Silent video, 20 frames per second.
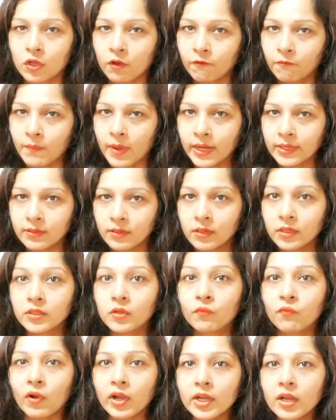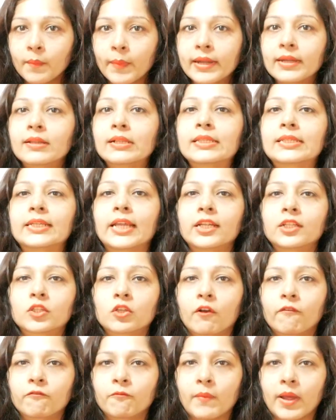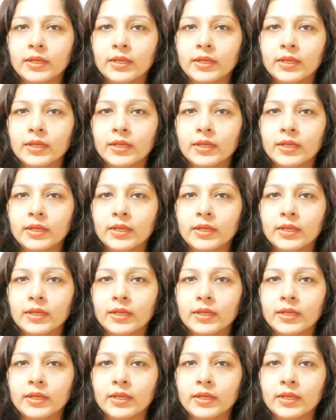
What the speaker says: of matter, the fundamental states of